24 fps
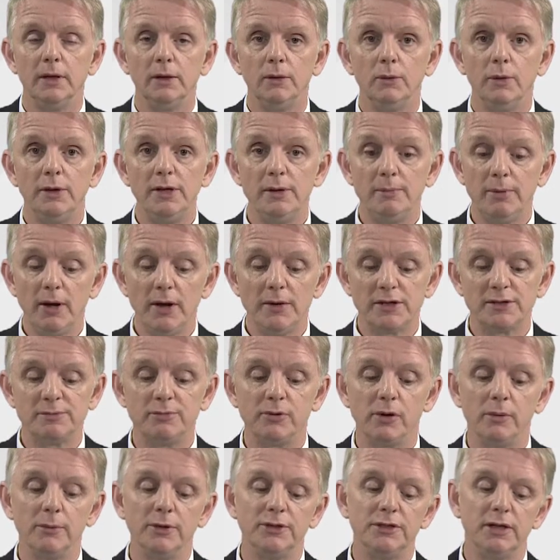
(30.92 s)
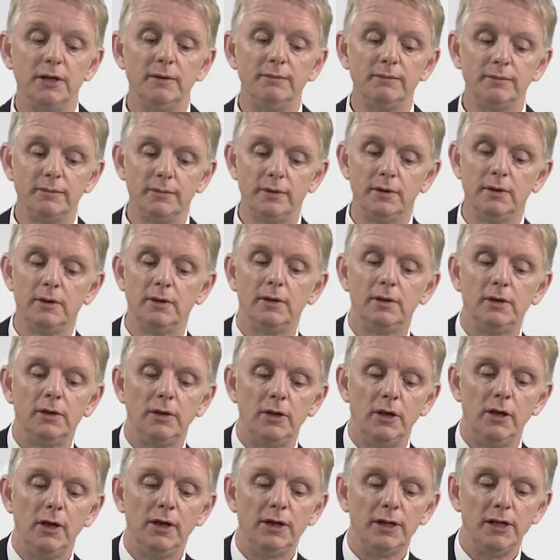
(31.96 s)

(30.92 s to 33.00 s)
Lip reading: When you buy the spirometer, you get